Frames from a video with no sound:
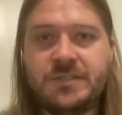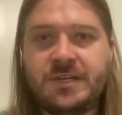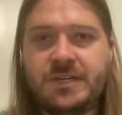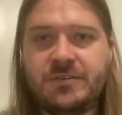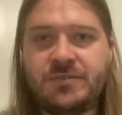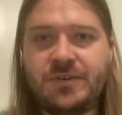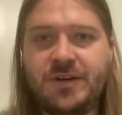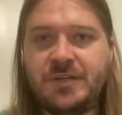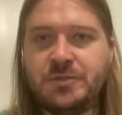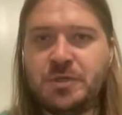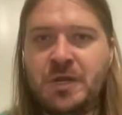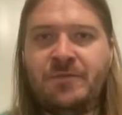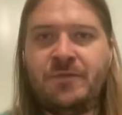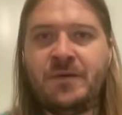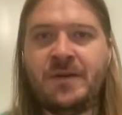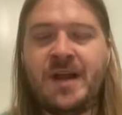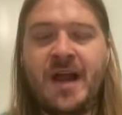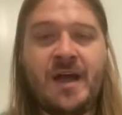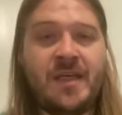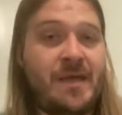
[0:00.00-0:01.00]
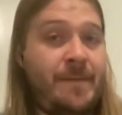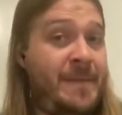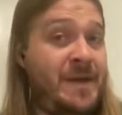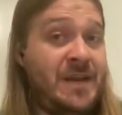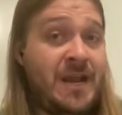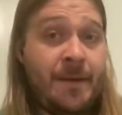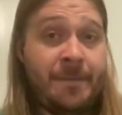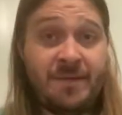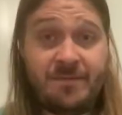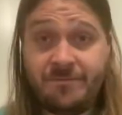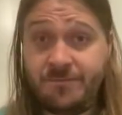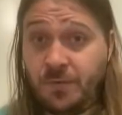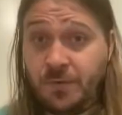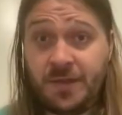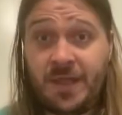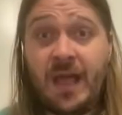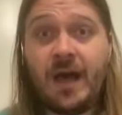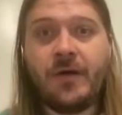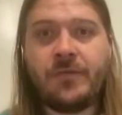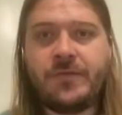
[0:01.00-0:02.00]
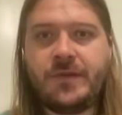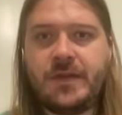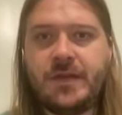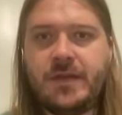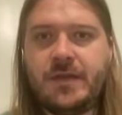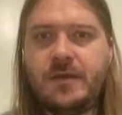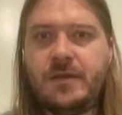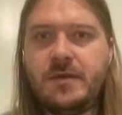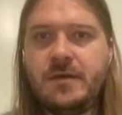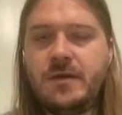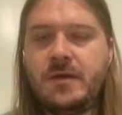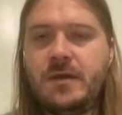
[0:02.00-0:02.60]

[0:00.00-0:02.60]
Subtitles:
going to try to trade for a guy that may not be fully healthy?